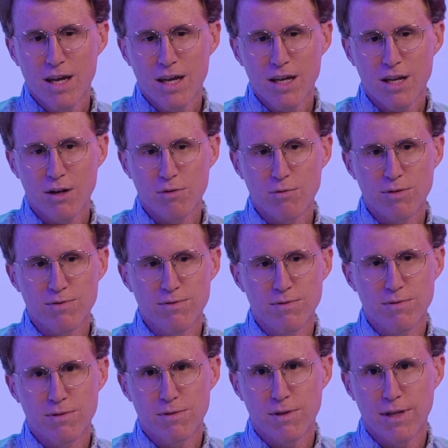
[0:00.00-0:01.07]
we've,
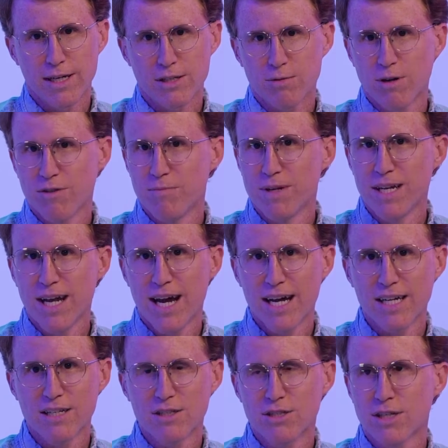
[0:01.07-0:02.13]
like 12
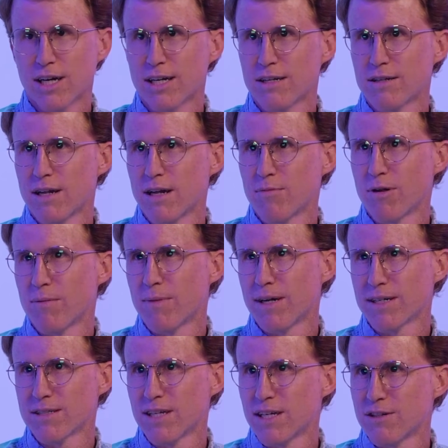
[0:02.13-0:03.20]
Midnight shot Abraham
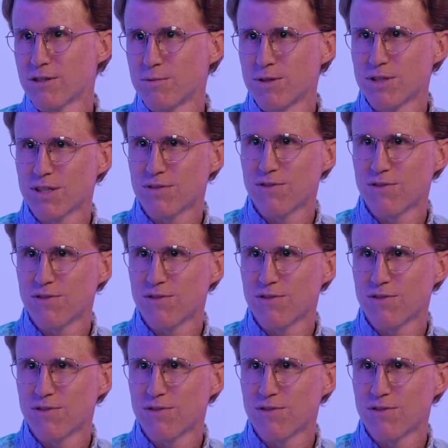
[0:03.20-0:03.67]
Alexander's music